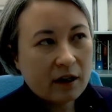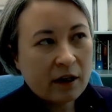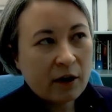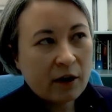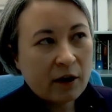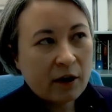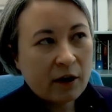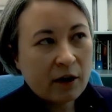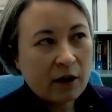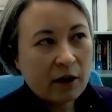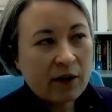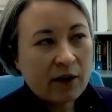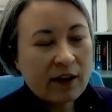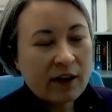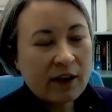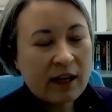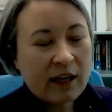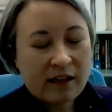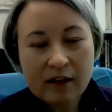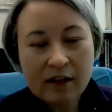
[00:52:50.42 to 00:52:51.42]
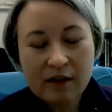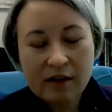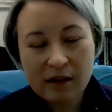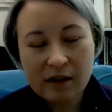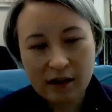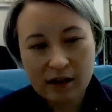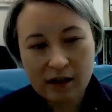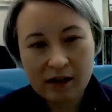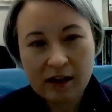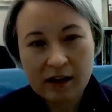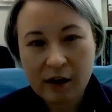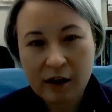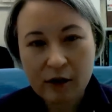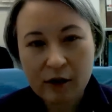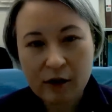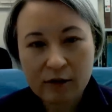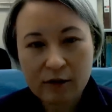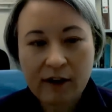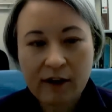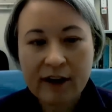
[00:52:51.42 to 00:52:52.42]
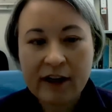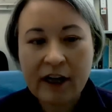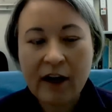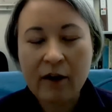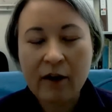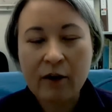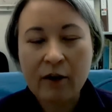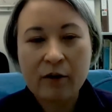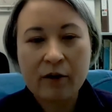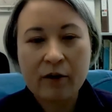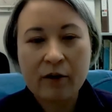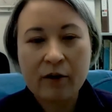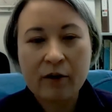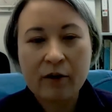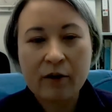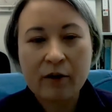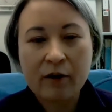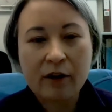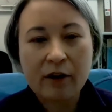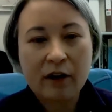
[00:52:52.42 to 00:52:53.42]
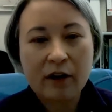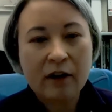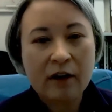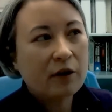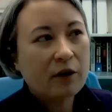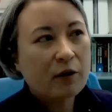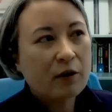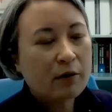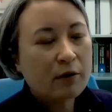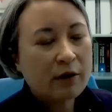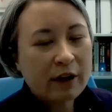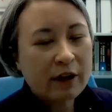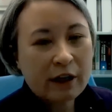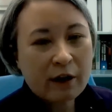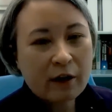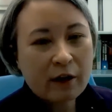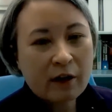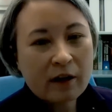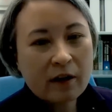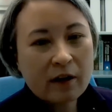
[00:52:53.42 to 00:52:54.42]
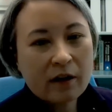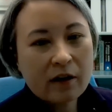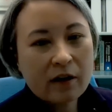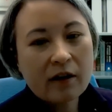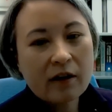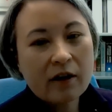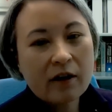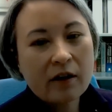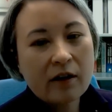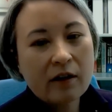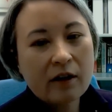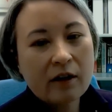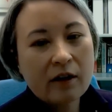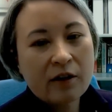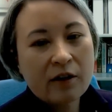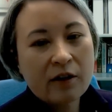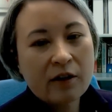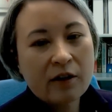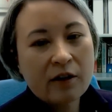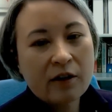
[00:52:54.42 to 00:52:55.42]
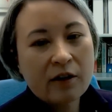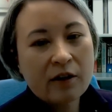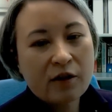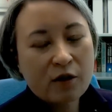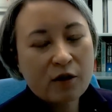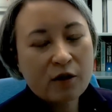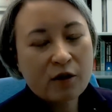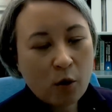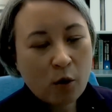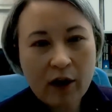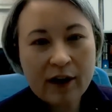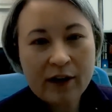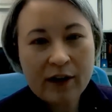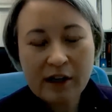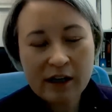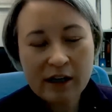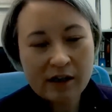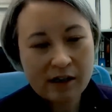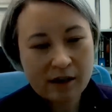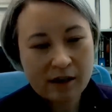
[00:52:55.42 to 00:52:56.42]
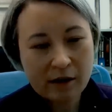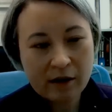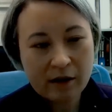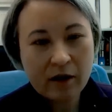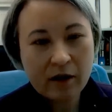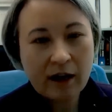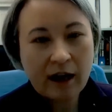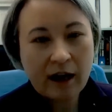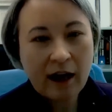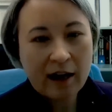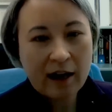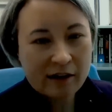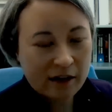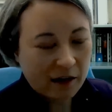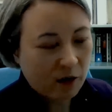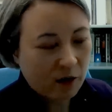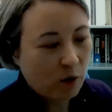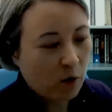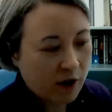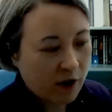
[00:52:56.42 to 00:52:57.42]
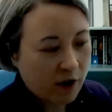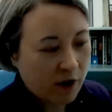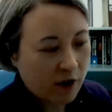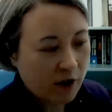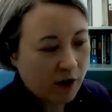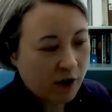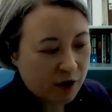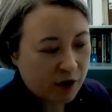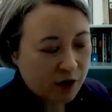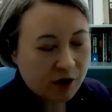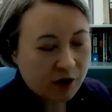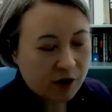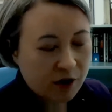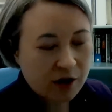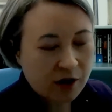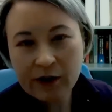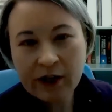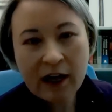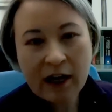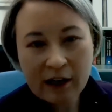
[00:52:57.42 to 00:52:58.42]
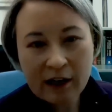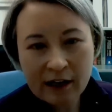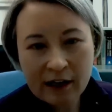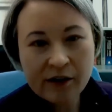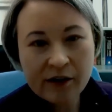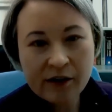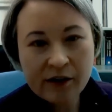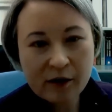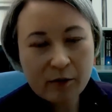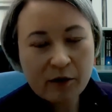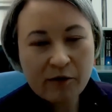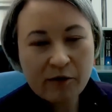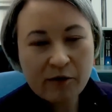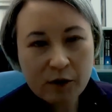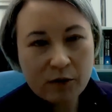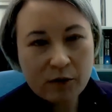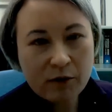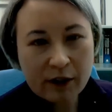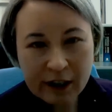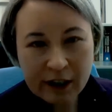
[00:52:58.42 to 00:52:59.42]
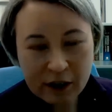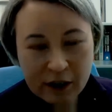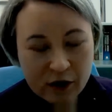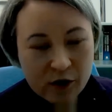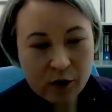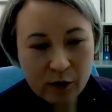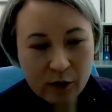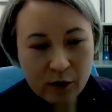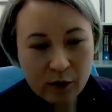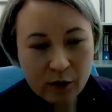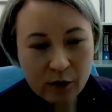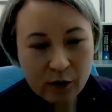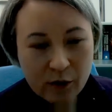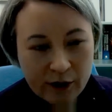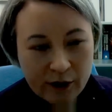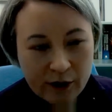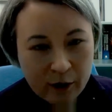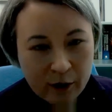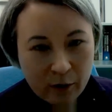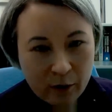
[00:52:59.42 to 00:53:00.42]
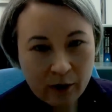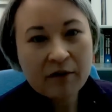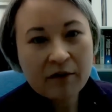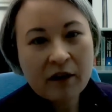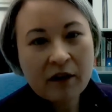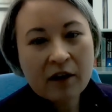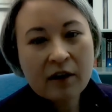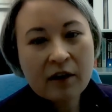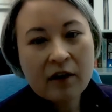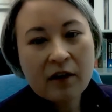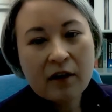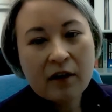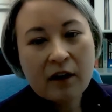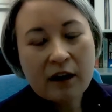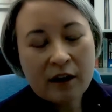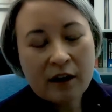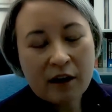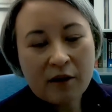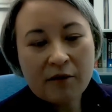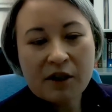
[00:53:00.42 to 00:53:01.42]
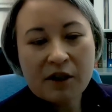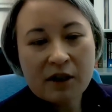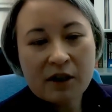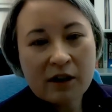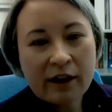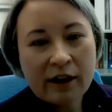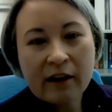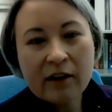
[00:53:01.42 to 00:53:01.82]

that's how you'll find out if you really enjoy that process, the asking questions and figuring out how to answer them, if you really enjoy it well enough to